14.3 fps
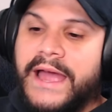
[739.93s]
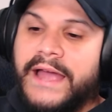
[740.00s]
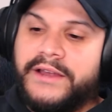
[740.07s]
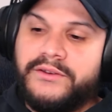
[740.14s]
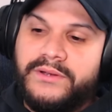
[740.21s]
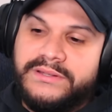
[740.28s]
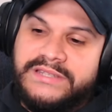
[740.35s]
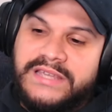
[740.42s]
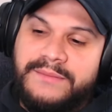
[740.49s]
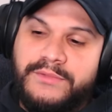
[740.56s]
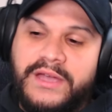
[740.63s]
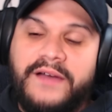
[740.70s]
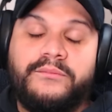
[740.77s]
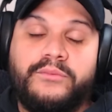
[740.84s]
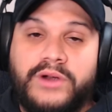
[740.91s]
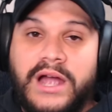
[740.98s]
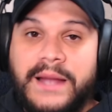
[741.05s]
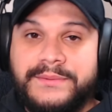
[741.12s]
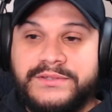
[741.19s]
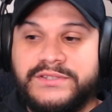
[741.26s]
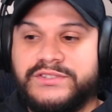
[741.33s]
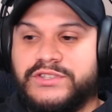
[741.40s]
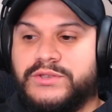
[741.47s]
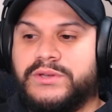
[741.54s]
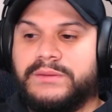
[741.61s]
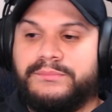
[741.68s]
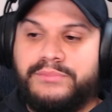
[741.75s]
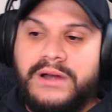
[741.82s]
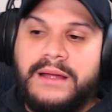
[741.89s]
Acheron team, you have more options, so you
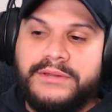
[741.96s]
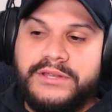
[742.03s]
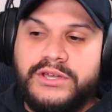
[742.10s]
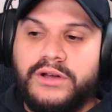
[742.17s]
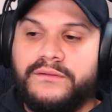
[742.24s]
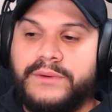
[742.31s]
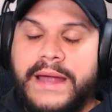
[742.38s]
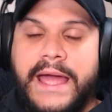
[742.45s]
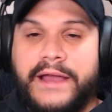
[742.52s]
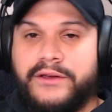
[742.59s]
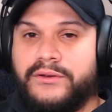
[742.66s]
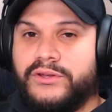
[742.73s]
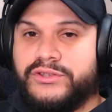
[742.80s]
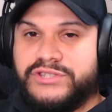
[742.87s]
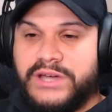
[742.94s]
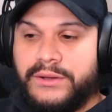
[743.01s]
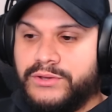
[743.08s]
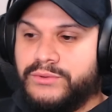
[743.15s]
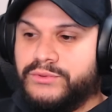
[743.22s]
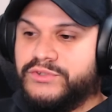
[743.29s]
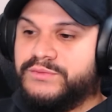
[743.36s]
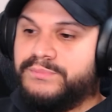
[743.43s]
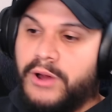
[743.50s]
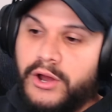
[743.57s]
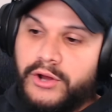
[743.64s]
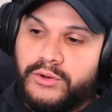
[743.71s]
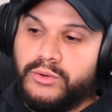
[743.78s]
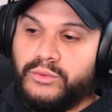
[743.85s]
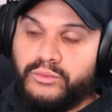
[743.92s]
can probably go for Acheron, Jiaoqiu,
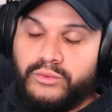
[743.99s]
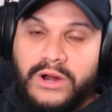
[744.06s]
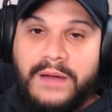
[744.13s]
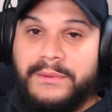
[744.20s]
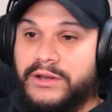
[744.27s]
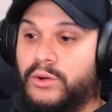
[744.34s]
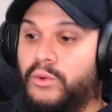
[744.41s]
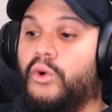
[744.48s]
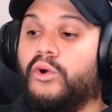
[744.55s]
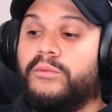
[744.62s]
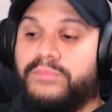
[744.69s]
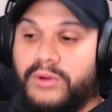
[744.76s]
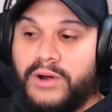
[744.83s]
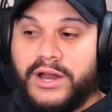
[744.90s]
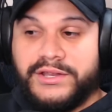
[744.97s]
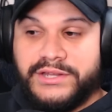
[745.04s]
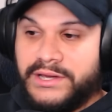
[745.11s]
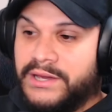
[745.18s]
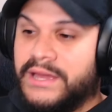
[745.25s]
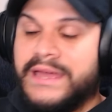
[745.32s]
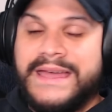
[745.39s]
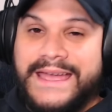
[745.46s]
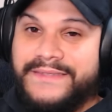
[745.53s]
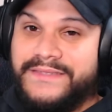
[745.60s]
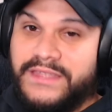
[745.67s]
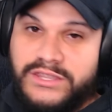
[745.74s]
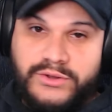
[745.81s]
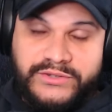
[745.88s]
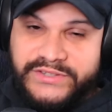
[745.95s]
Sparkle, Robin, or Bronya, and
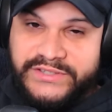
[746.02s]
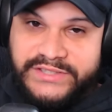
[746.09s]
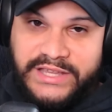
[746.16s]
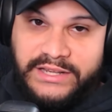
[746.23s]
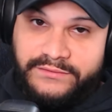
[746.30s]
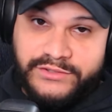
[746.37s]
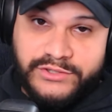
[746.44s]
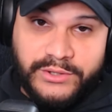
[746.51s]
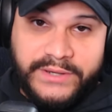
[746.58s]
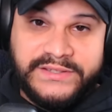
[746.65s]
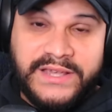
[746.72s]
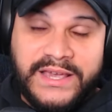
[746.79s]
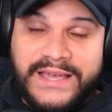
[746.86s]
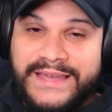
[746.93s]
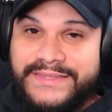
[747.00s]
then your sustain of choice.